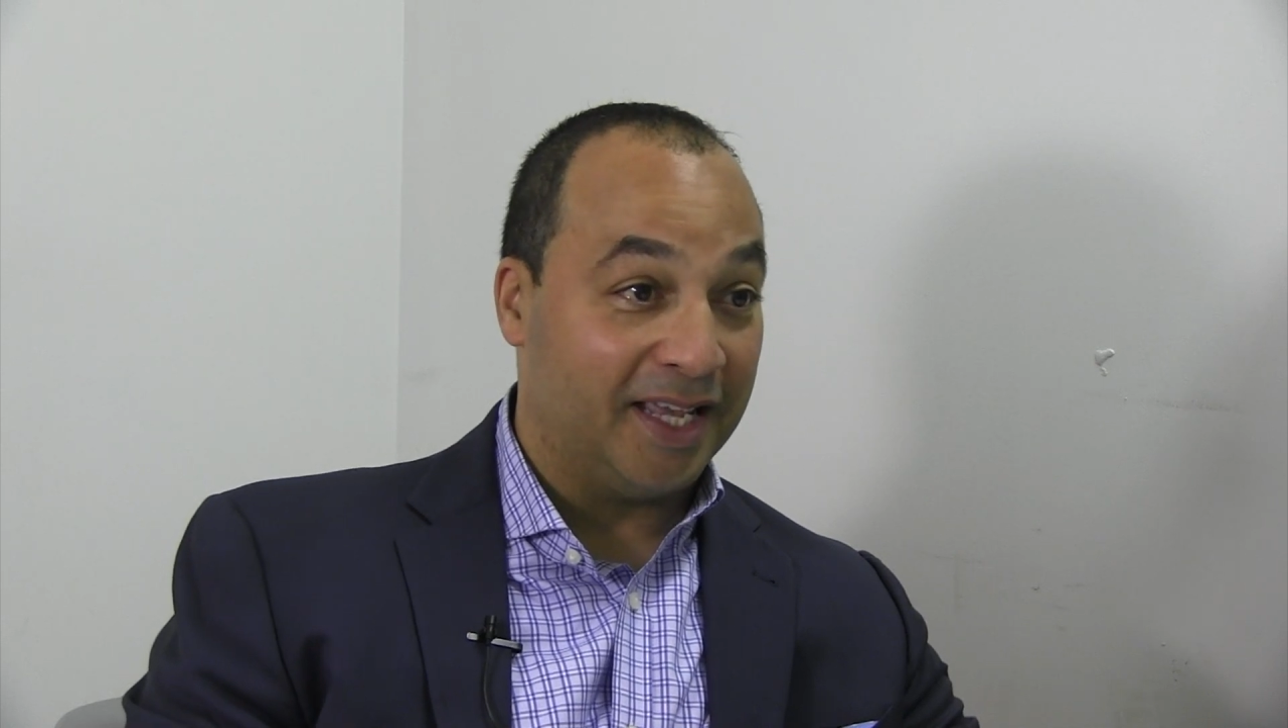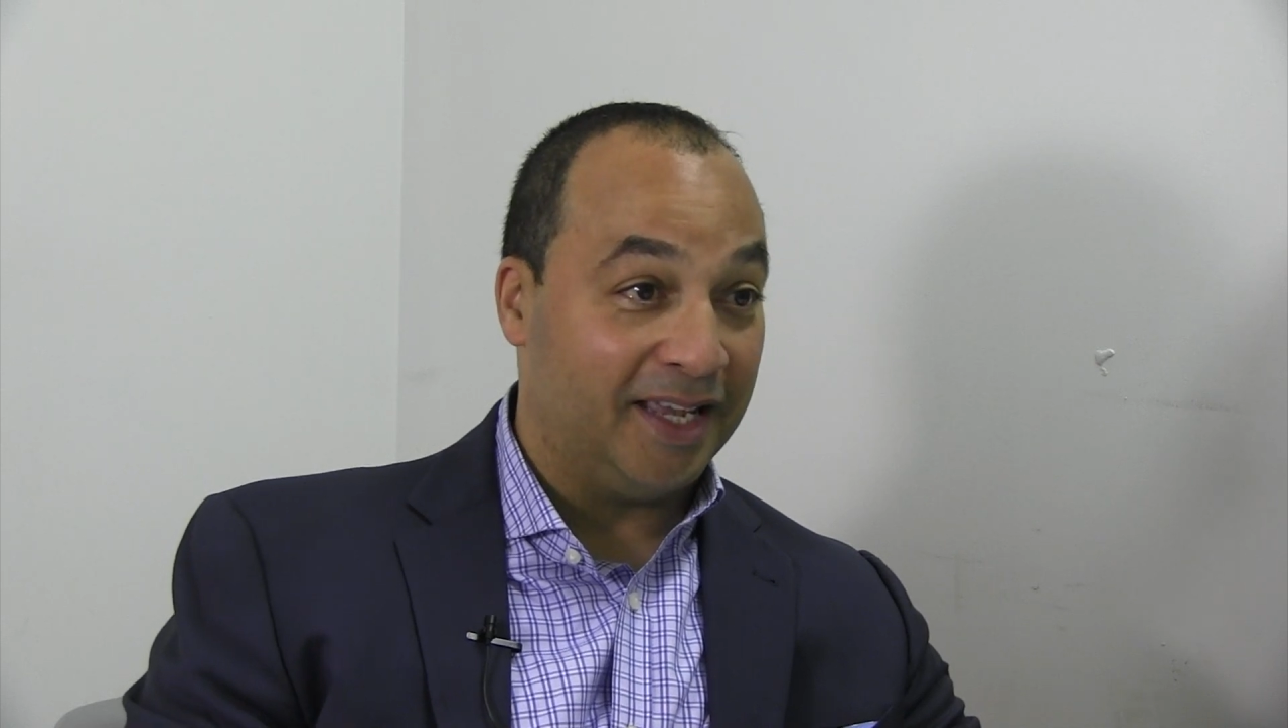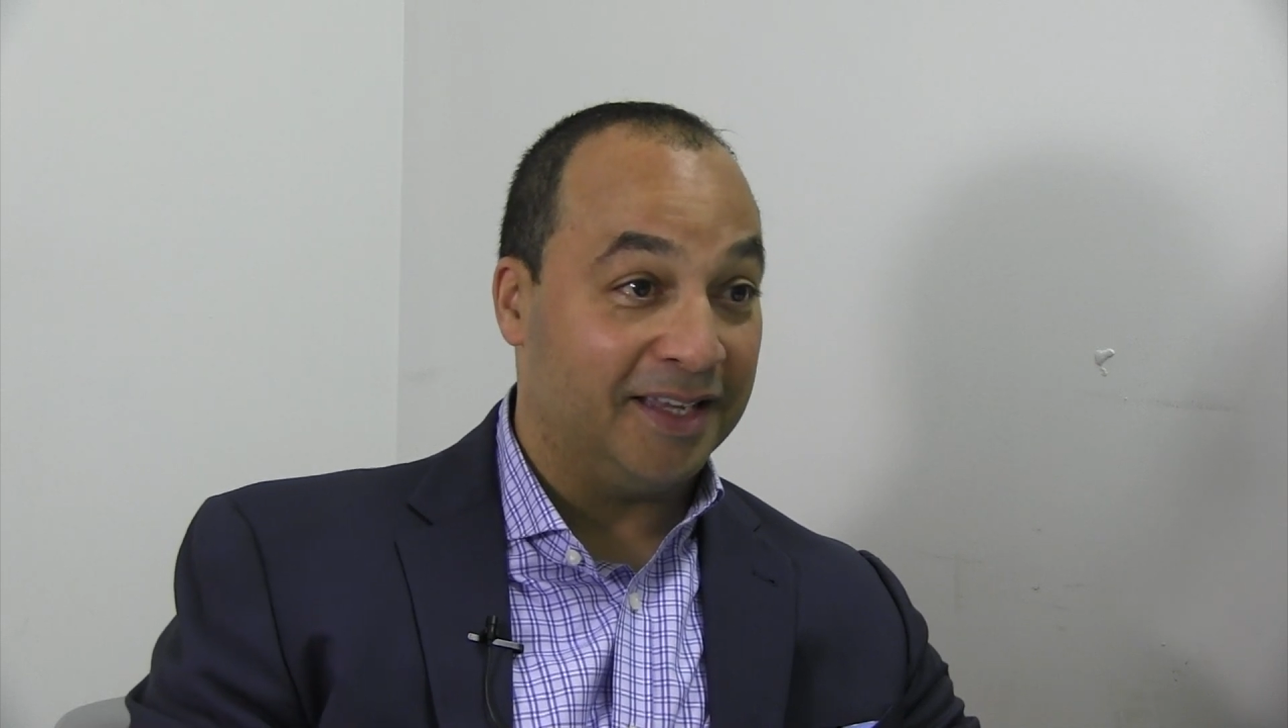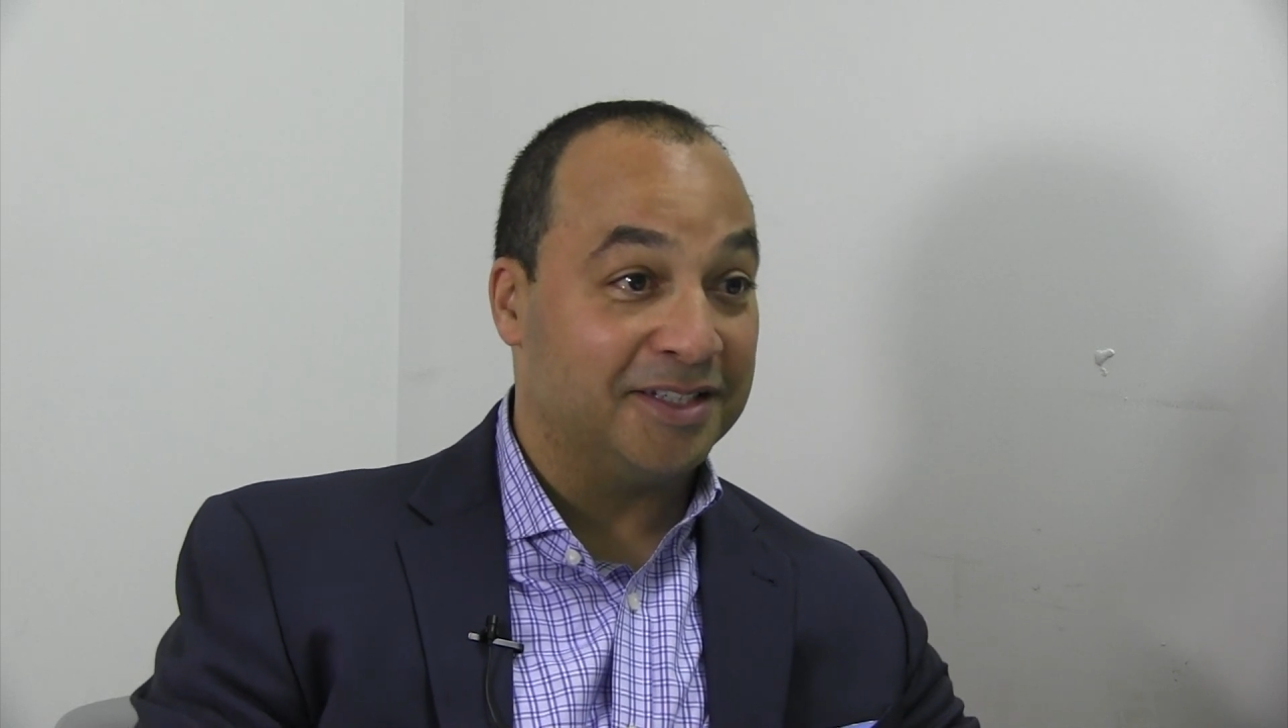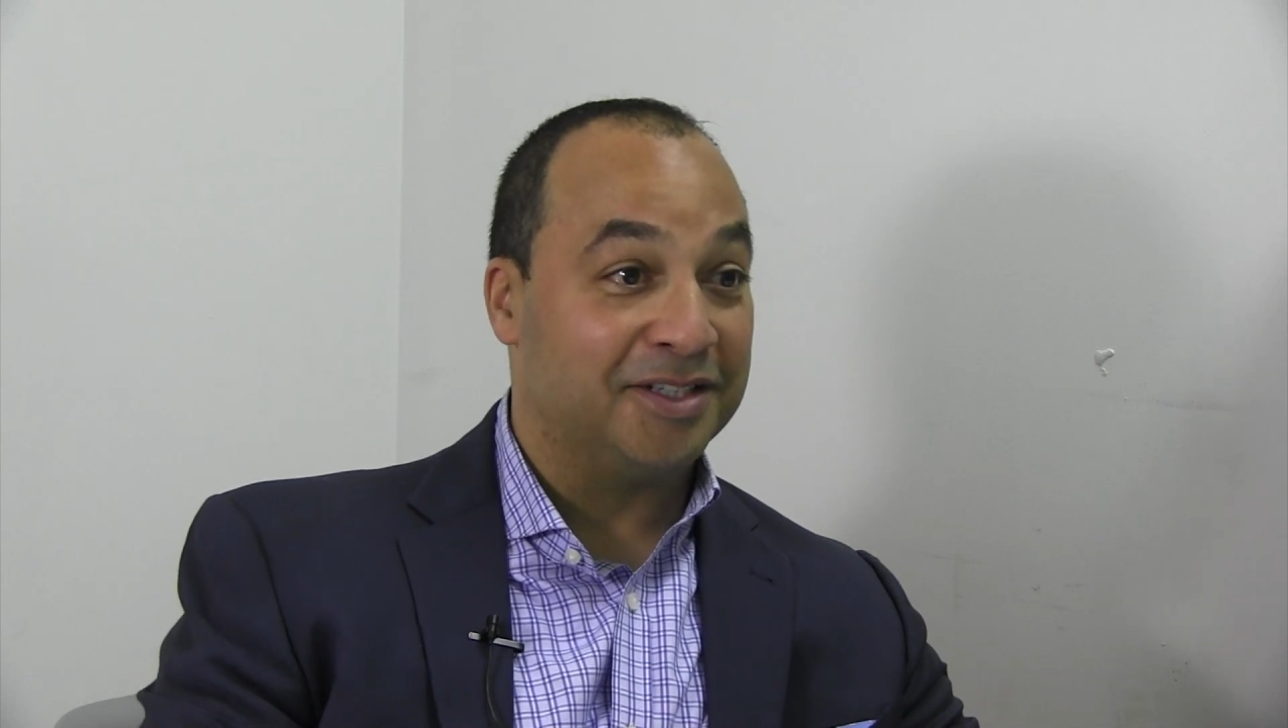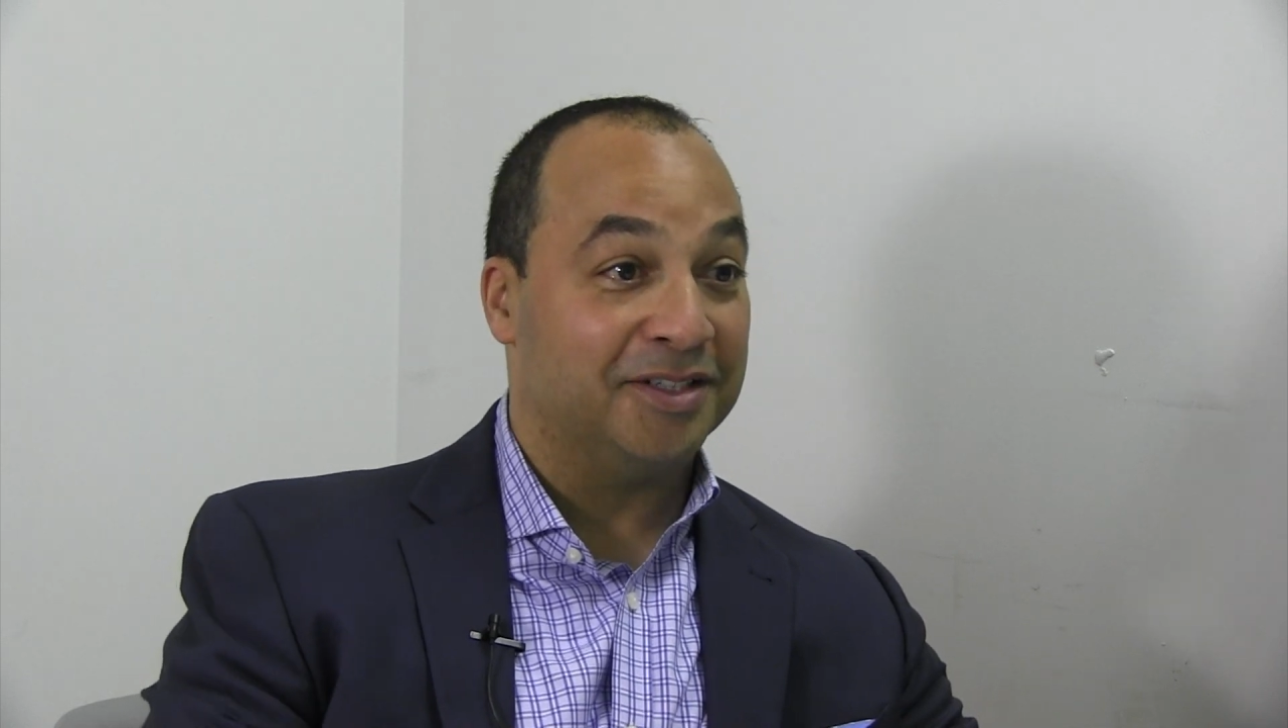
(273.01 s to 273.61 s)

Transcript: legs